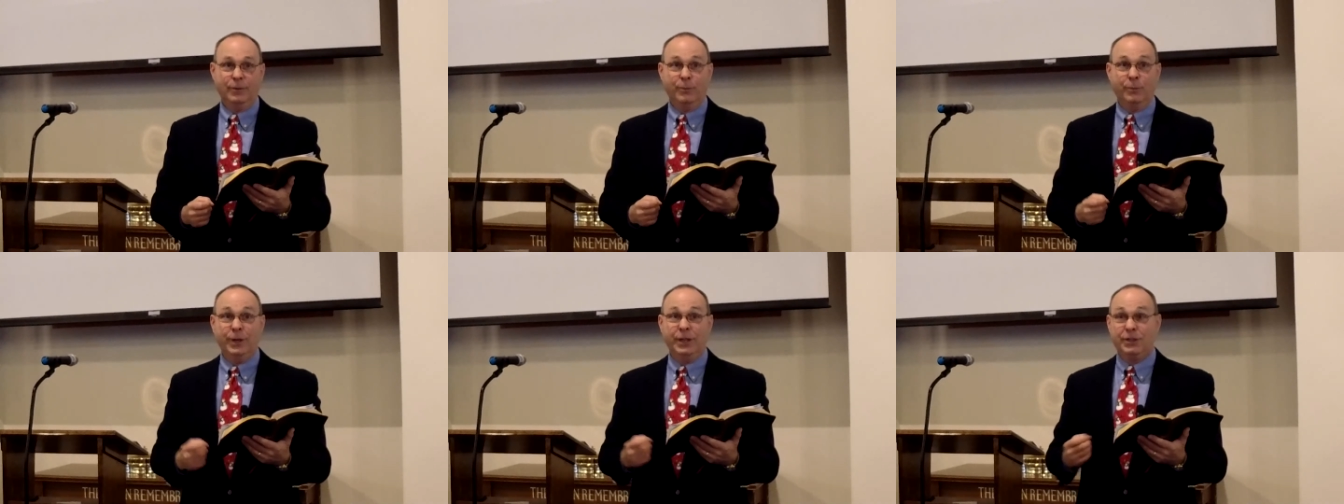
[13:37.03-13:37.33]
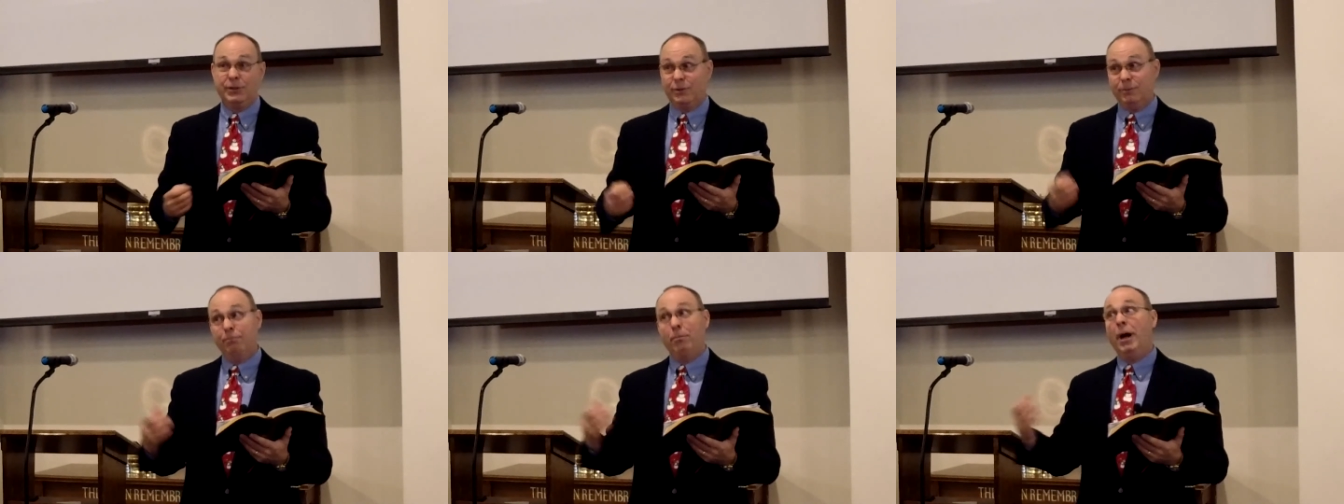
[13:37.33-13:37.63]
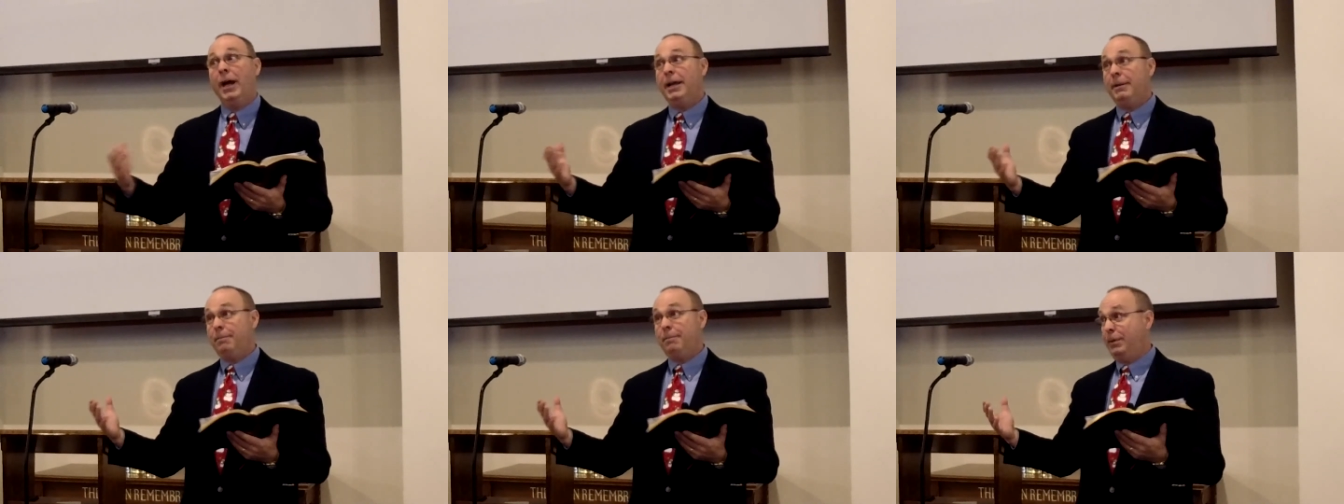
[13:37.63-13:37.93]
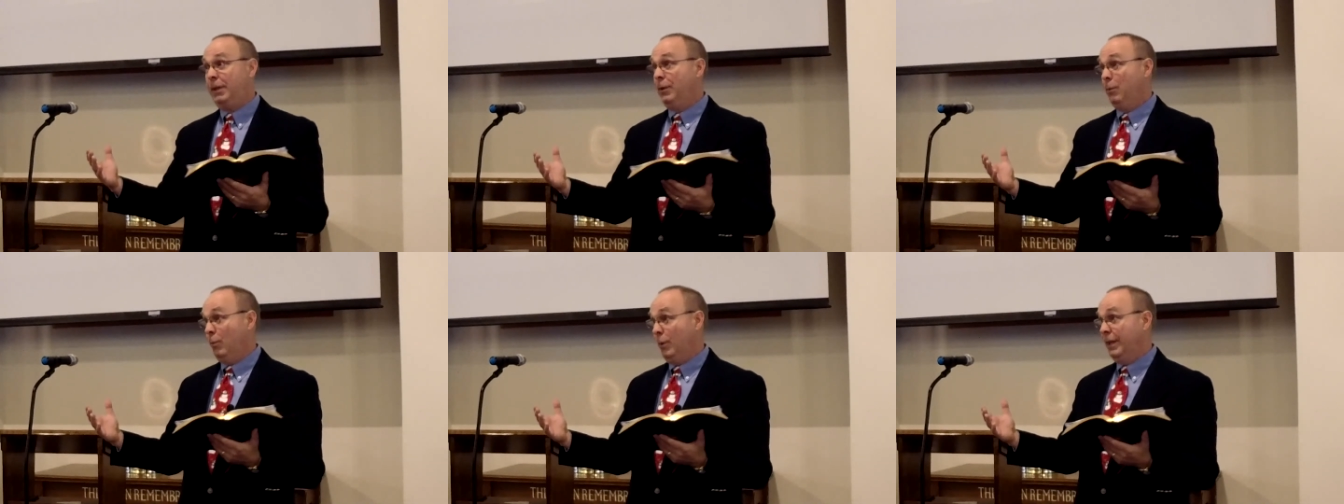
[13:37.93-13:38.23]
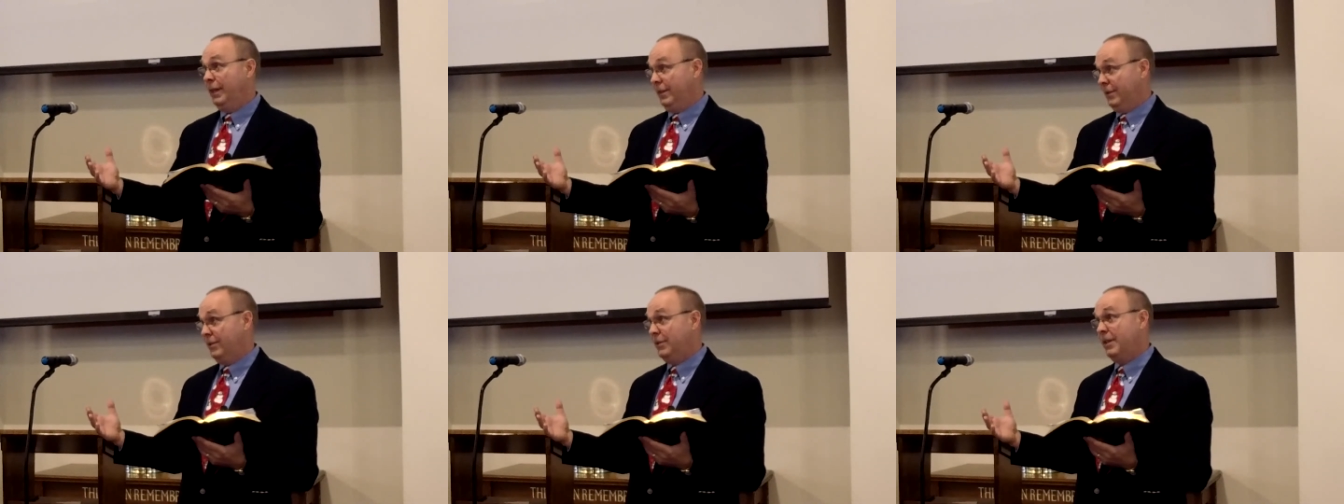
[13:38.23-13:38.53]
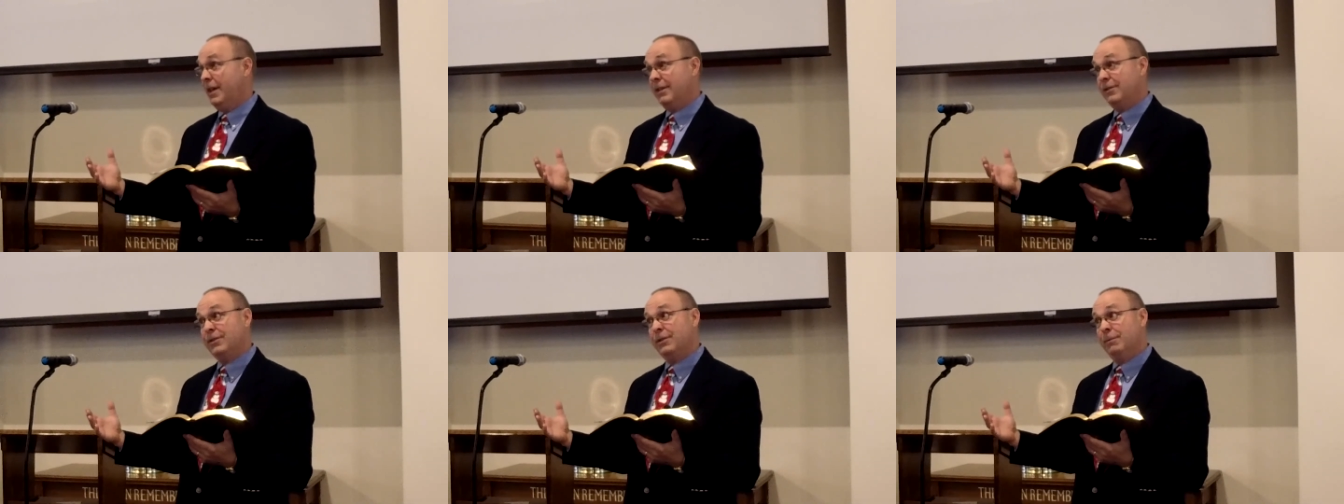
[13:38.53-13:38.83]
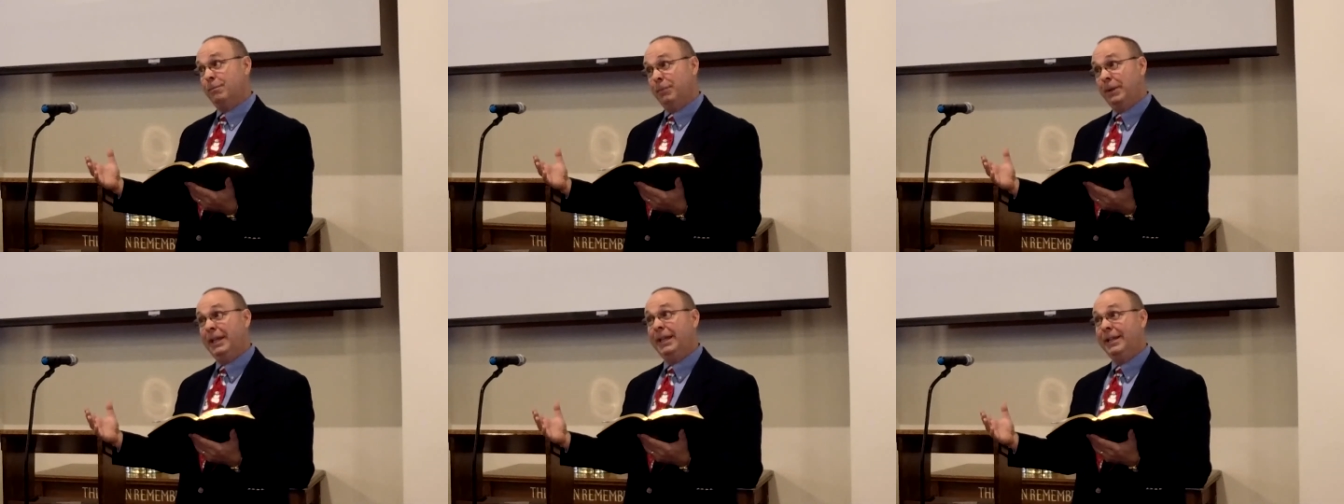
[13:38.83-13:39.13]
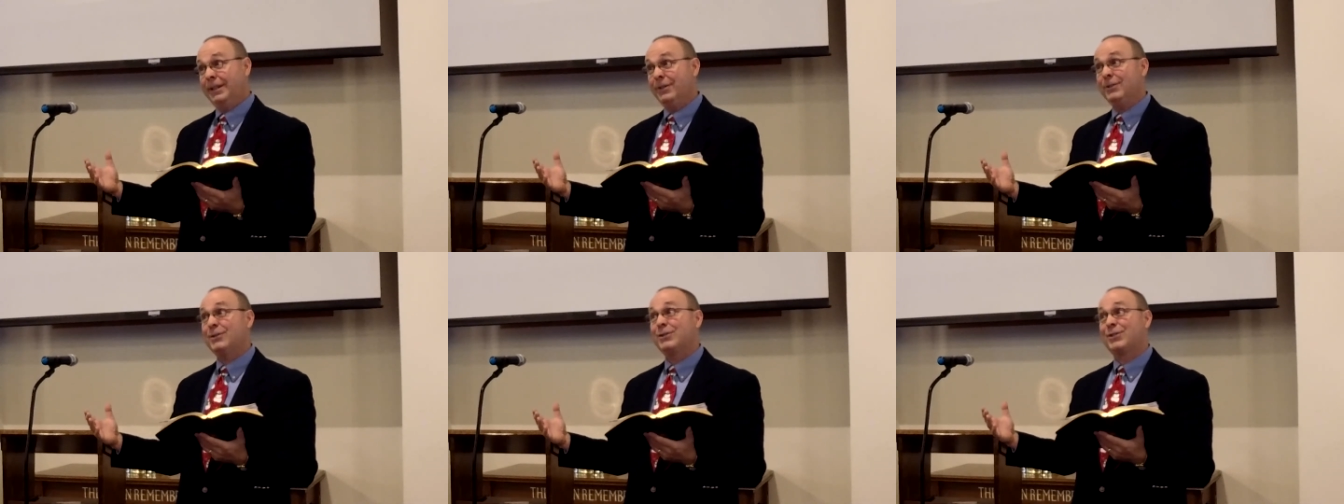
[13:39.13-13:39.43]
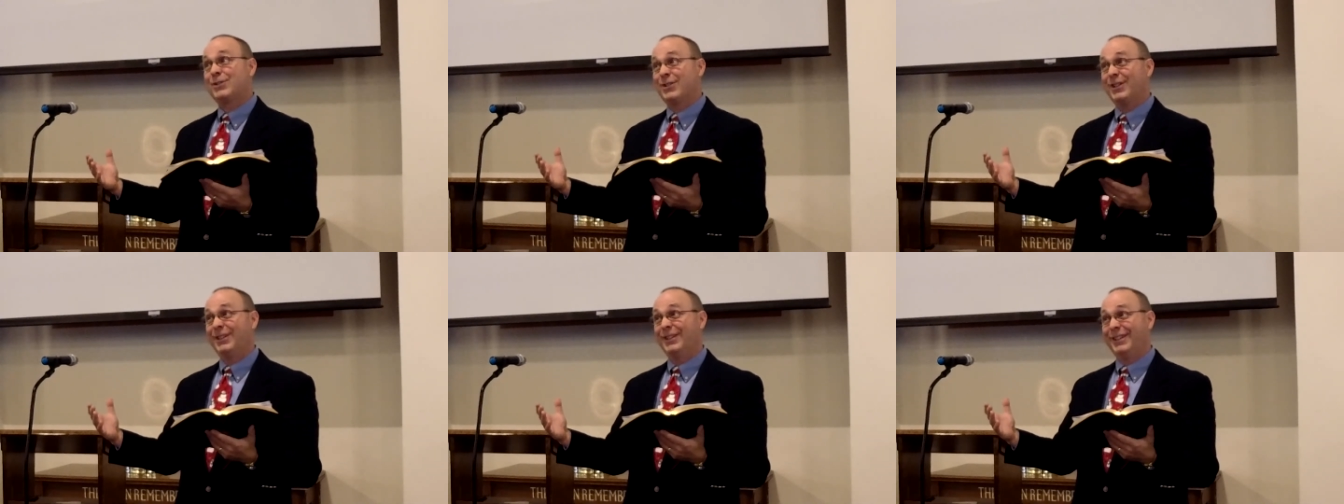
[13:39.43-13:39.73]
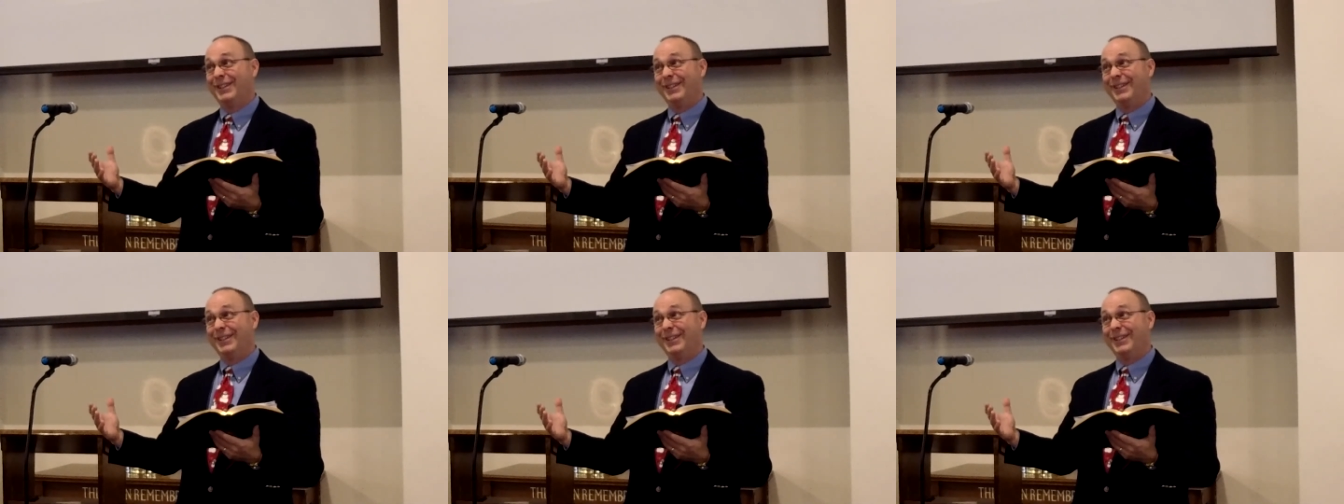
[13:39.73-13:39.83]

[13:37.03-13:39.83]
which might be what it says and means,